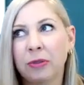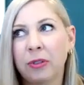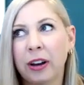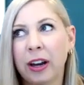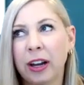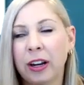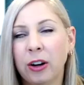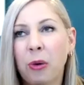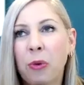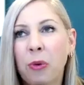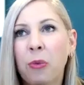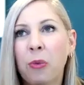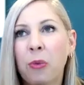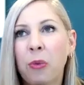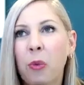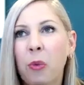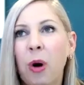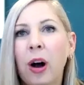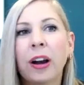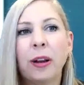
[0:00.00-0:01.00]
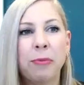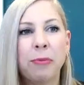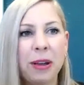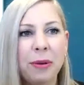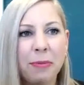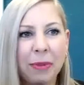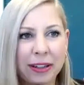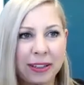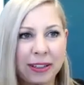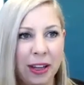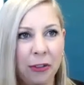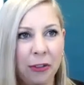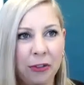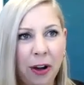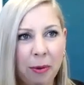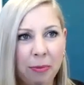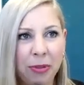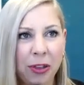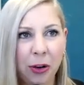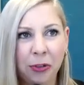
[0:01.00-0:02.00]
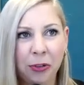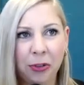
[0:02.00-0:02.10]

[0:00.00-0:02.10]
don't want to beat myself up though,